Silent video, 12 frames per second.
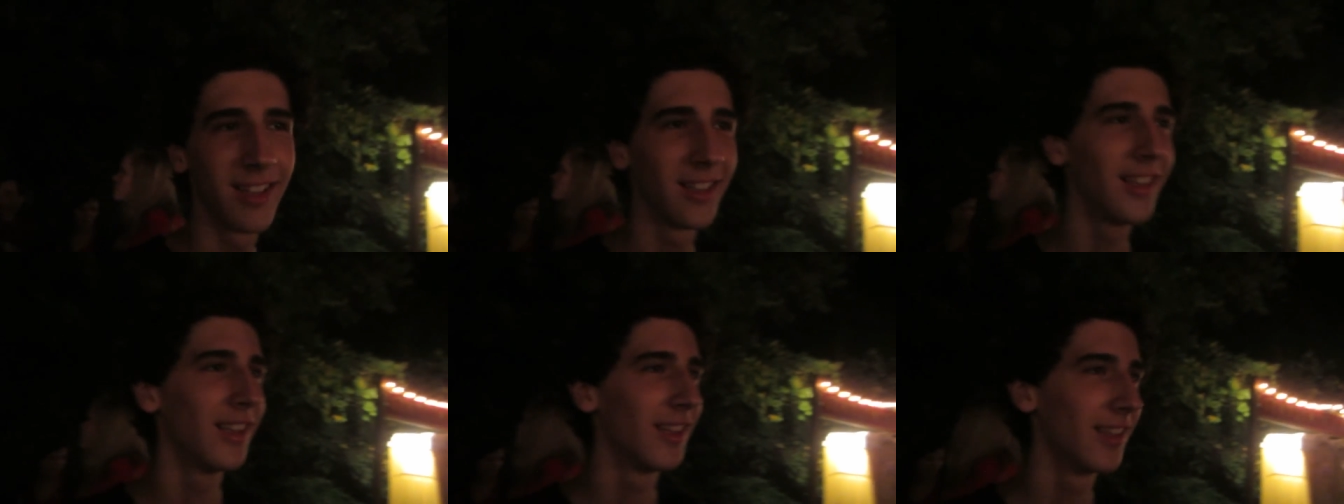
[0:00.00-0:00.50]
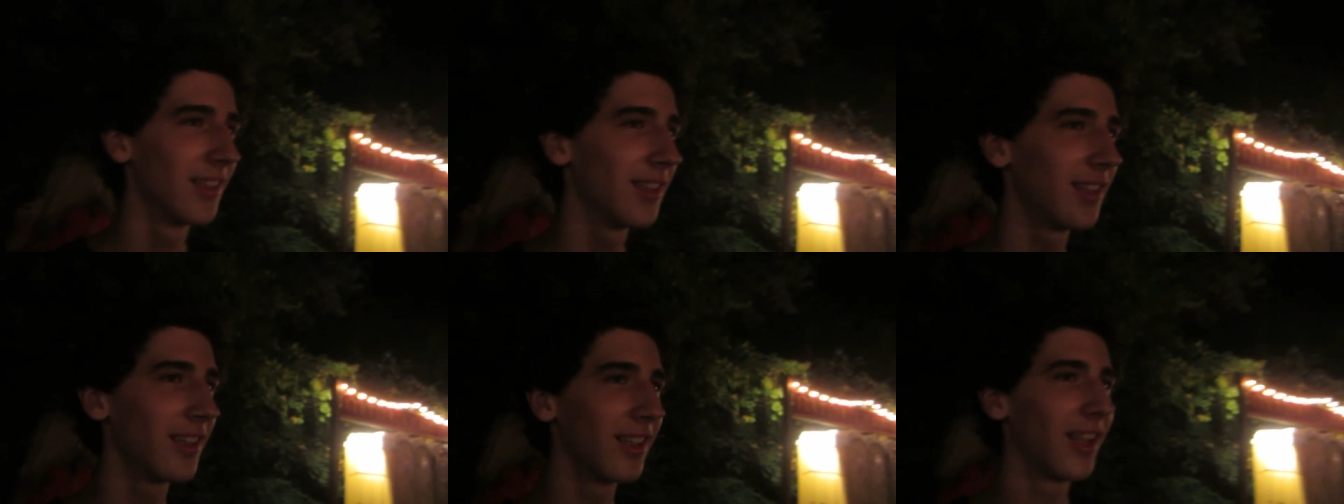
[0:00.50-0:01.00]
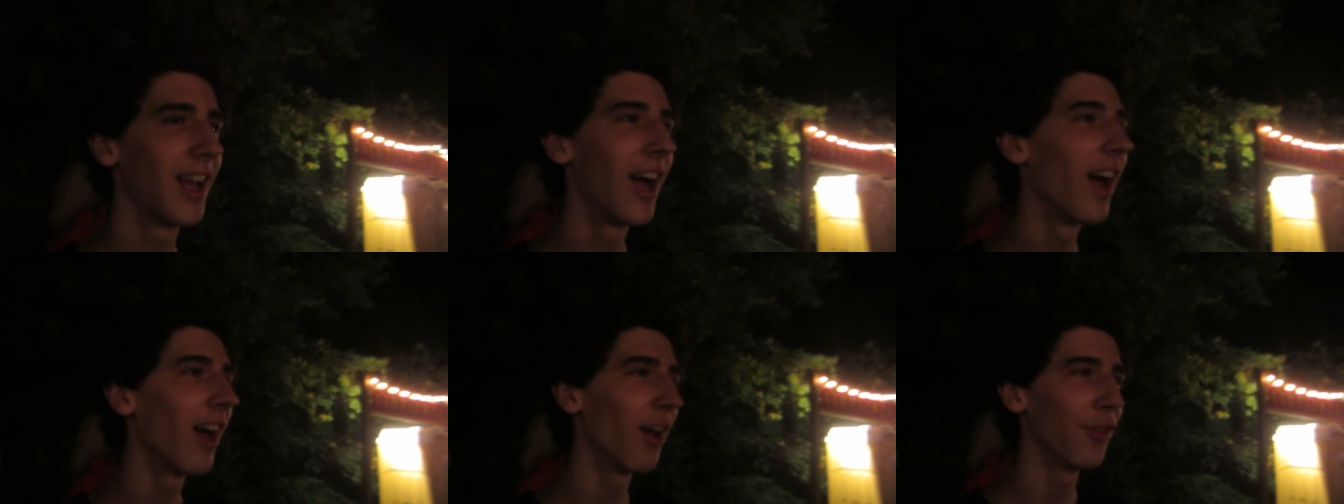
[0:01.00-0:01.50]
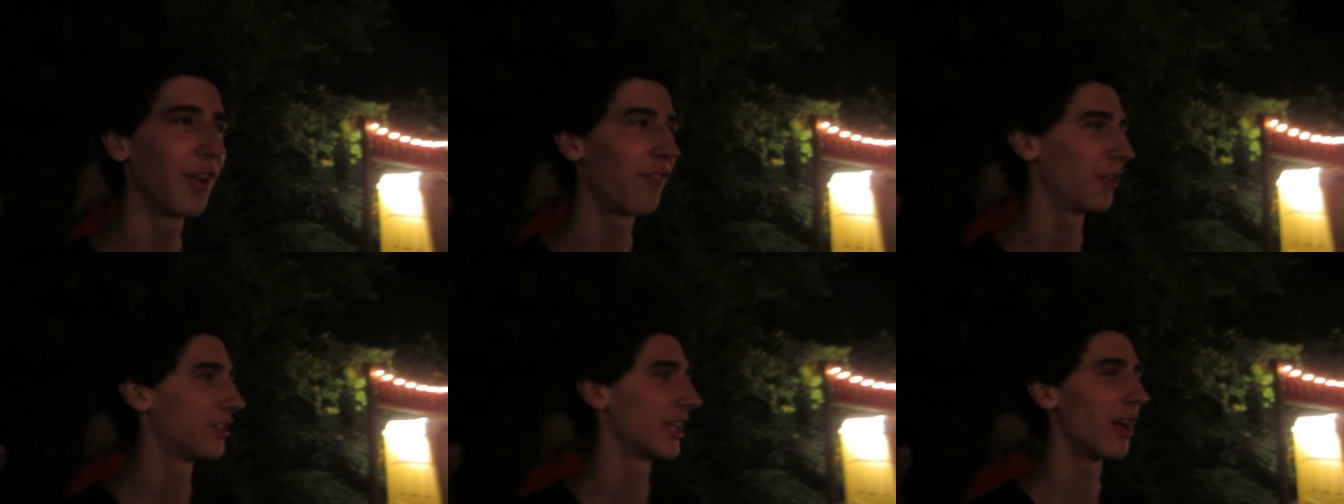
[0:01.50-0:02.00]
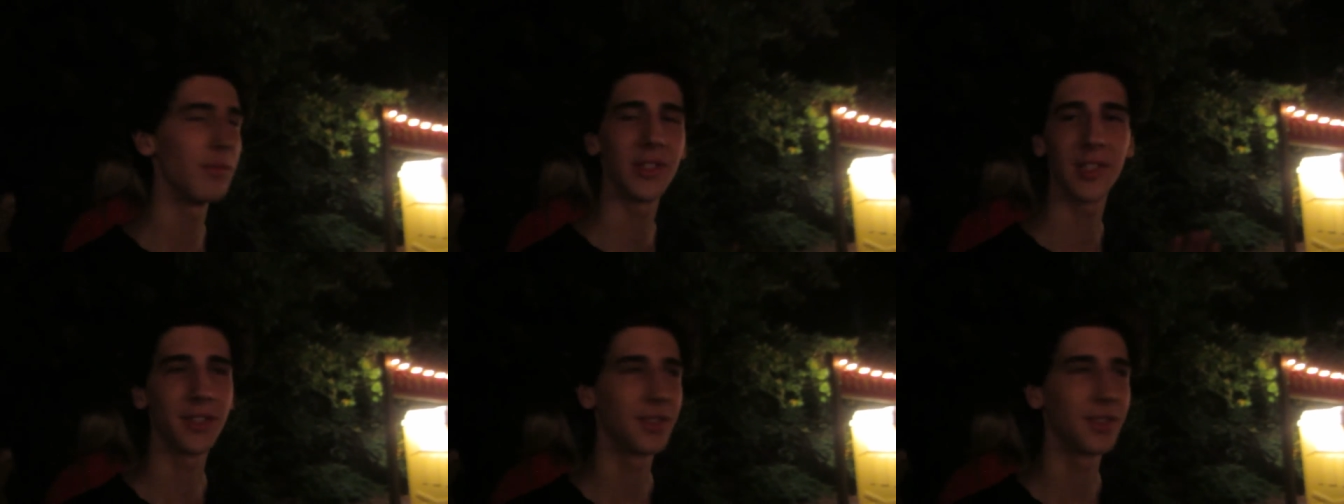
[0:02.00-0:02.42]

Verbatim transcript: scared really easily? Uh, only a few times.